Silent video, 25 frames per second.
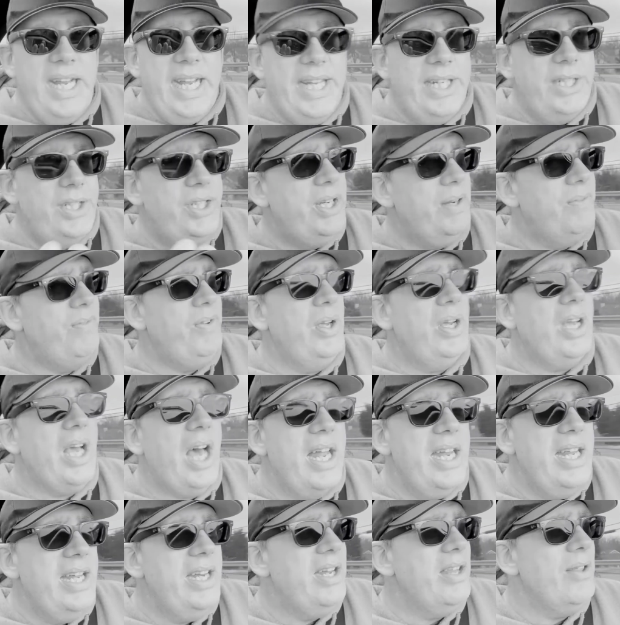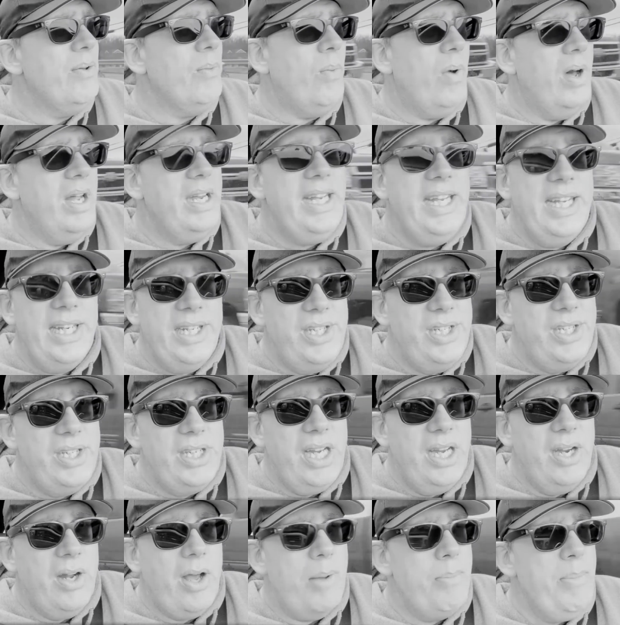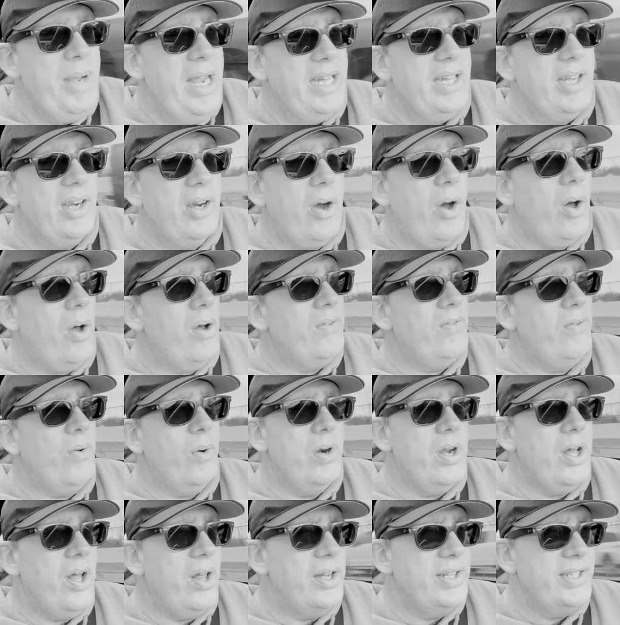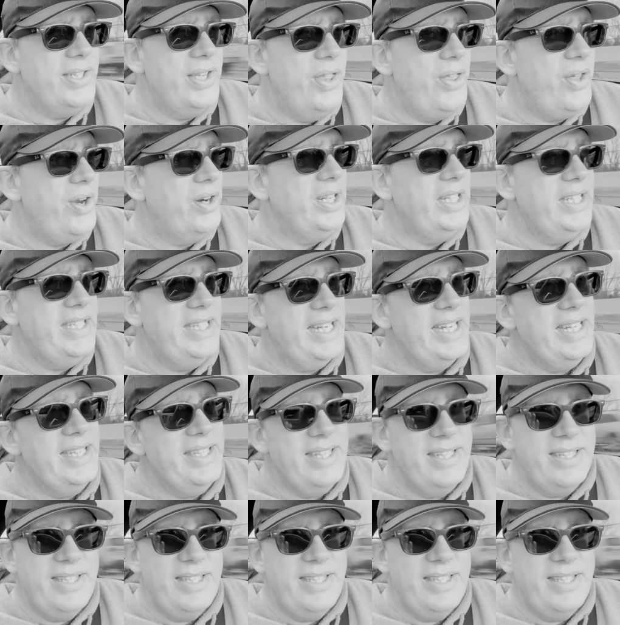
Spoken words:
inch, if you got into the 1 inch, you know, I made the call at $4.30.